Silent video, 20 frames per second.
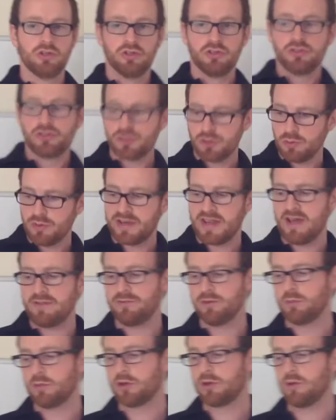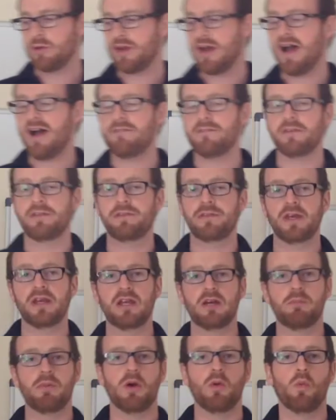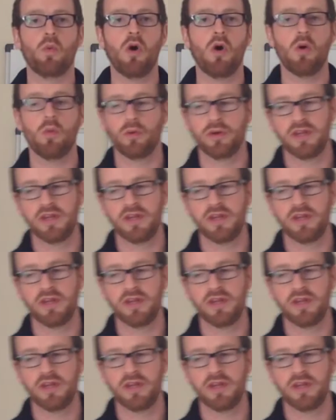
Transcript: So Kevin, we're going to have a think about what would